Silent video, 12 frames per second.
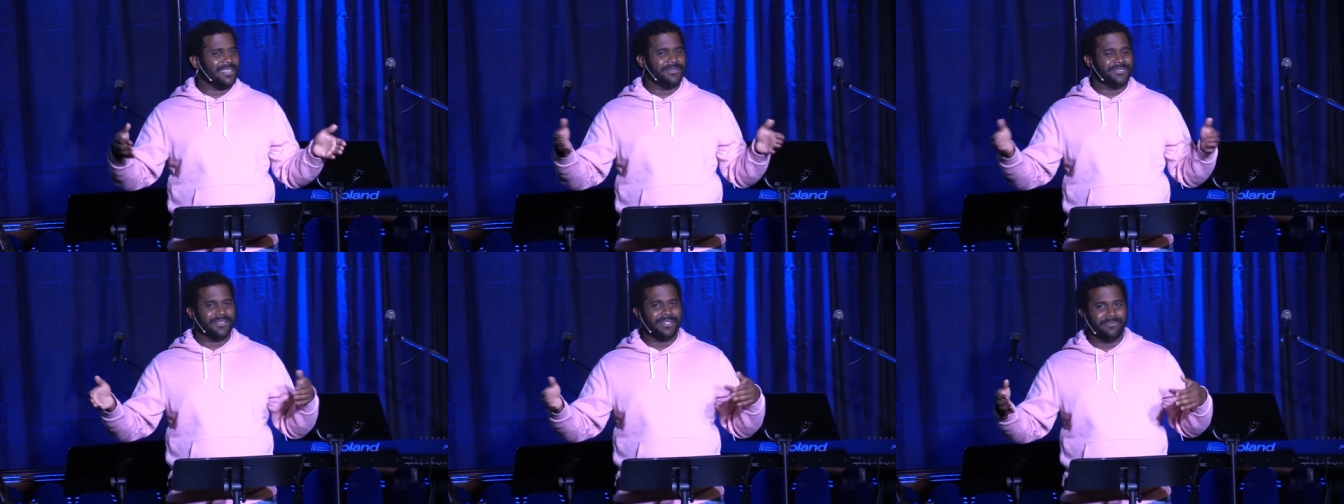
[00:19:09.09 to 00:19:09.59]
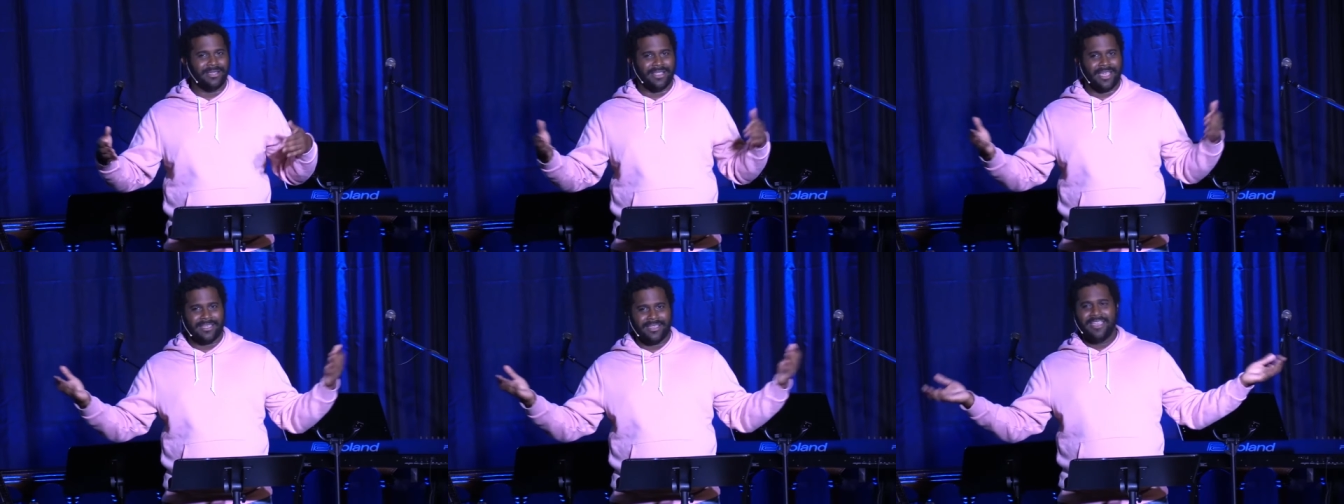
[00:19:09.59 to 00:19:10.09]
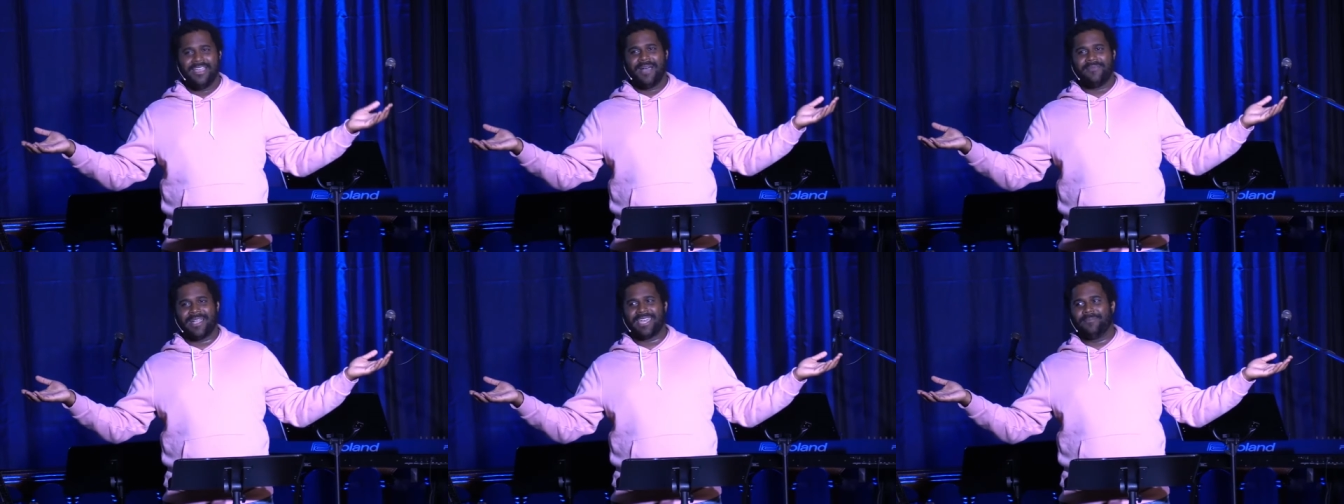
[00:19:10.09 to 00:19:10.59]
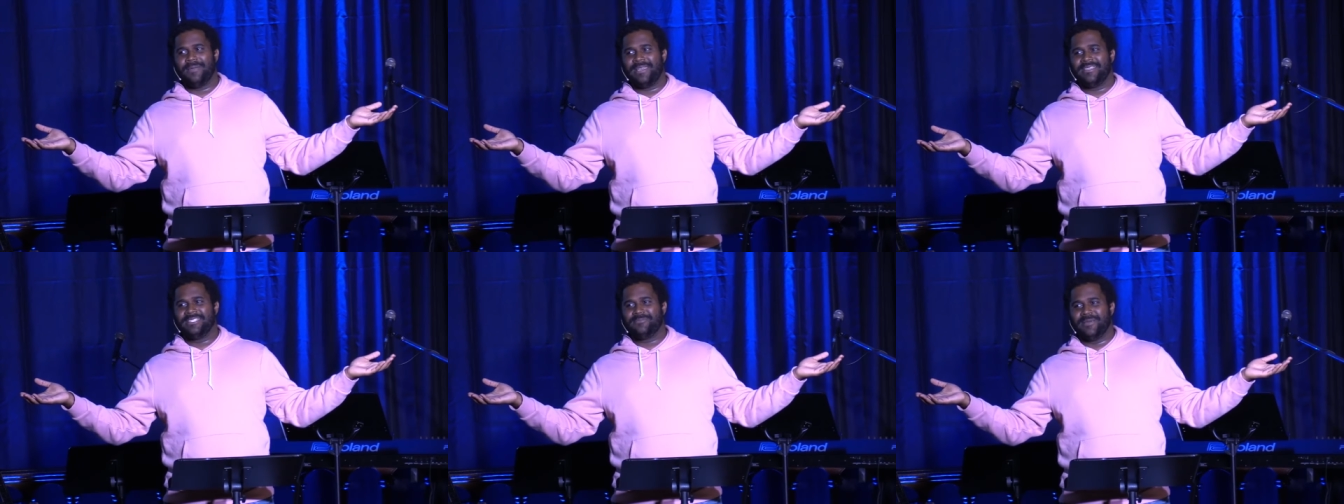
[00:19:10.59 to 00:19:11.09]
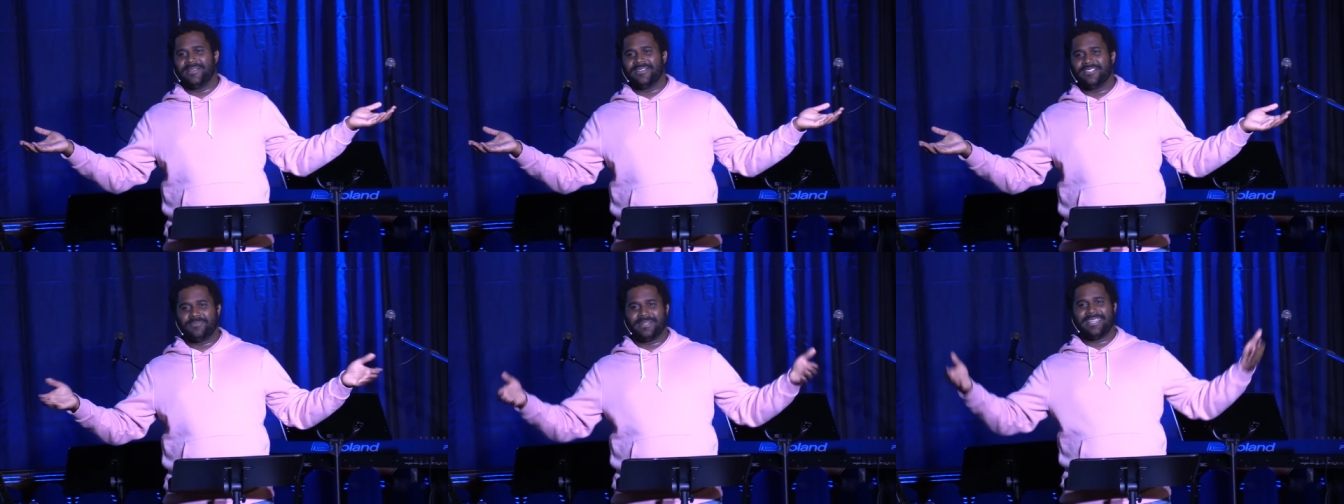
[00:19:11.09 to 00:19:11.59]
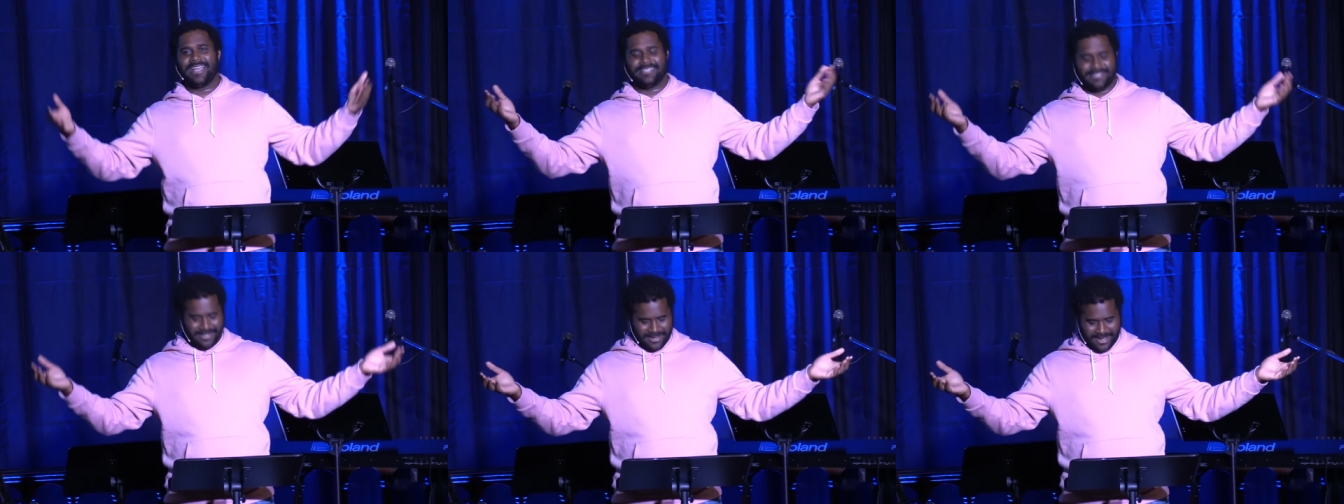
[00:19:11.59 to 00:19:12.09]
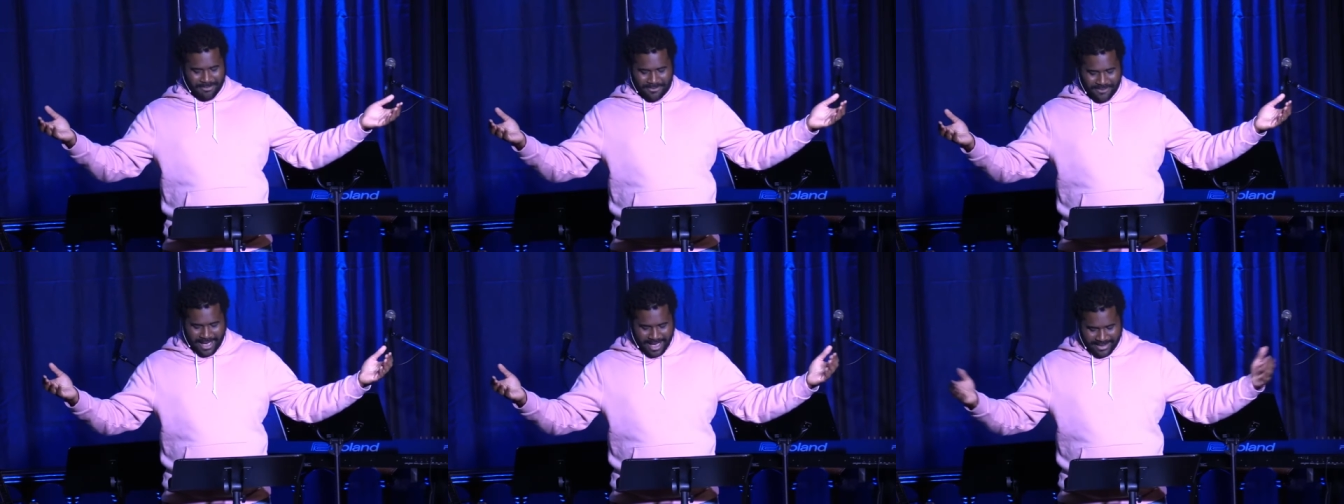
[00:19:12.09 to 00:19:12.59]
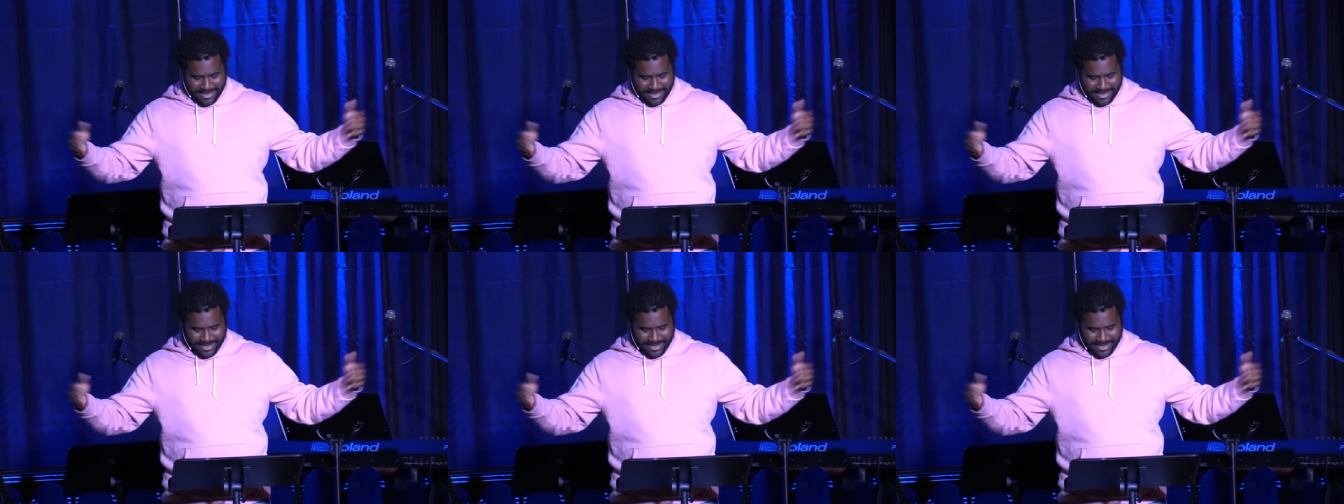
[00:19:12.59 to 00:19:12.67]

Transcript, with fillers: You shouldn't be like, I'm not going to pay these bills, but God's still going to provide.